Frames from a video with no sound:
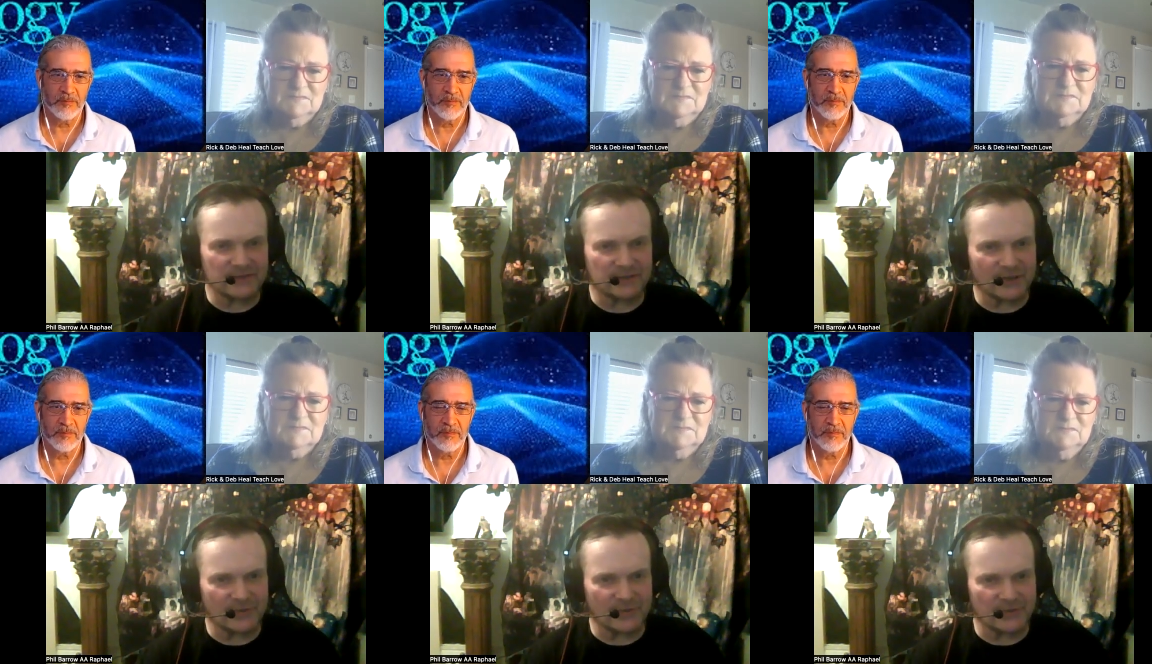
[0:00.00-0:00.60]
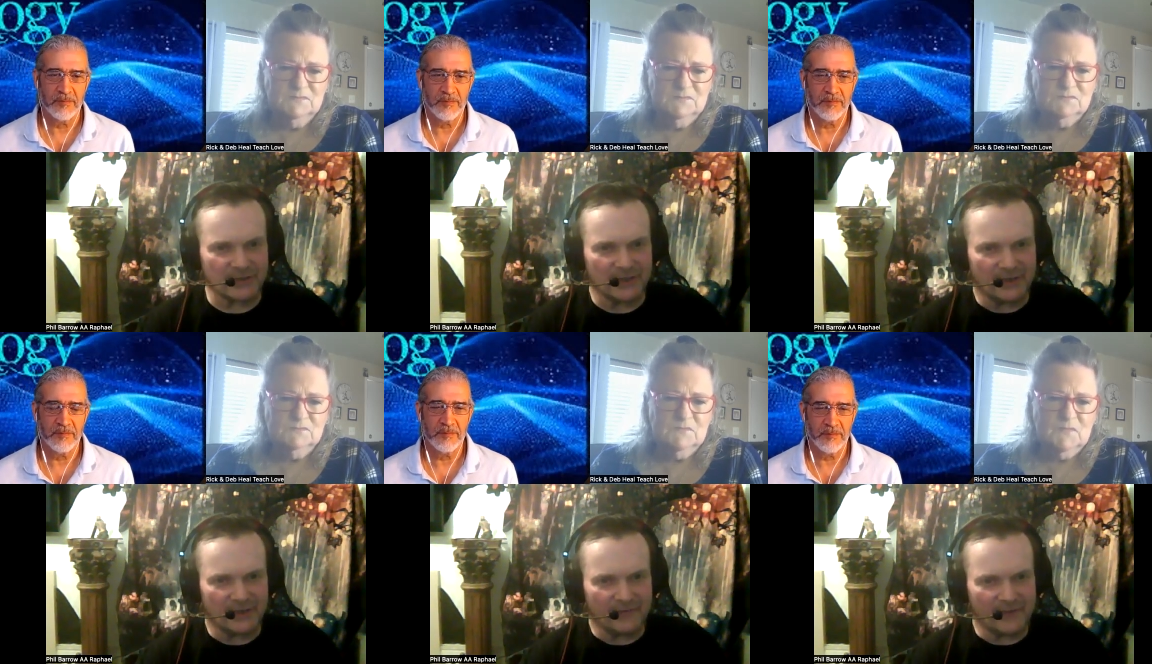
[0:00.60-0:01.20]
Speaker 1: shows you
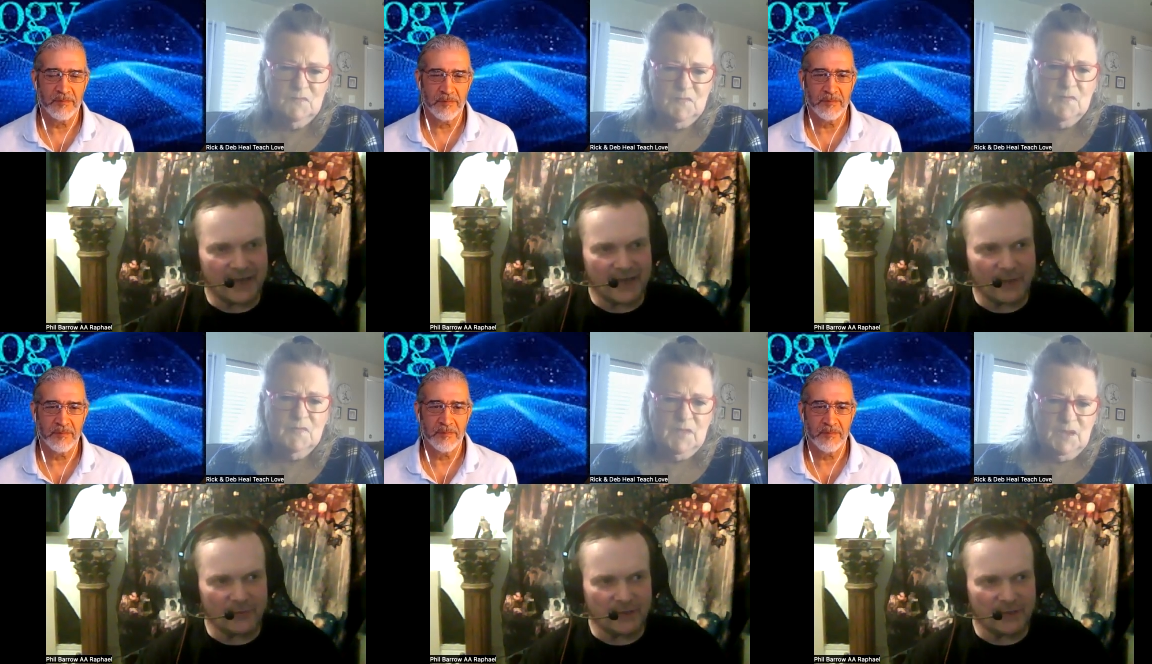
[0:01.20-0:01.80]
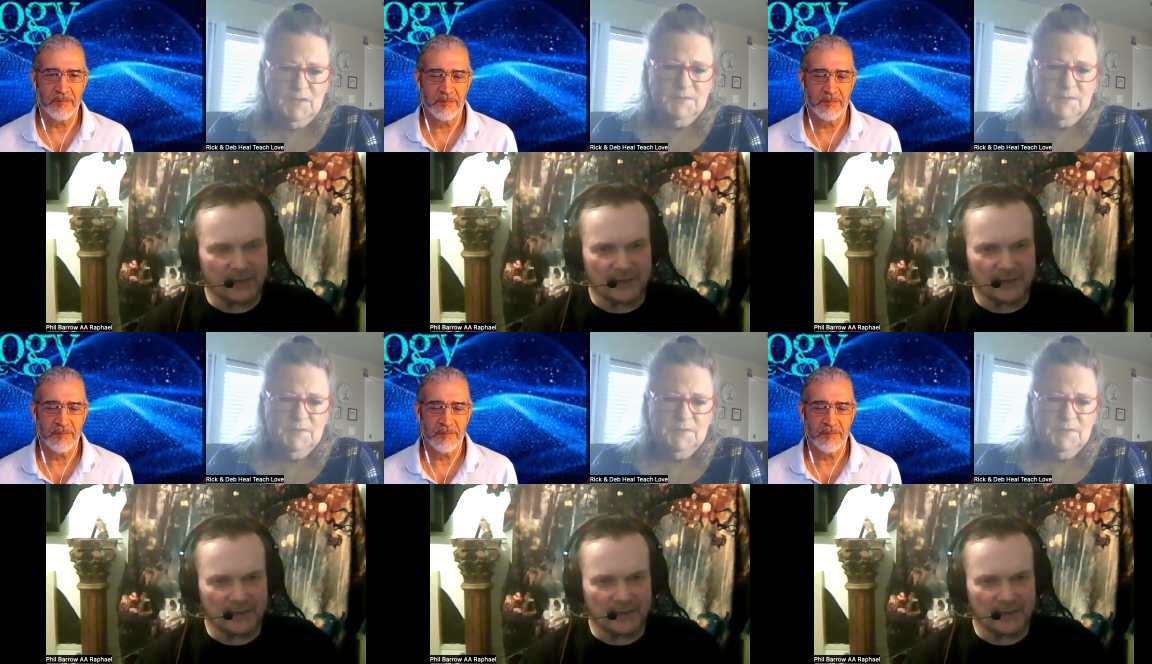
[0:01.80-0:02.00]
that how you can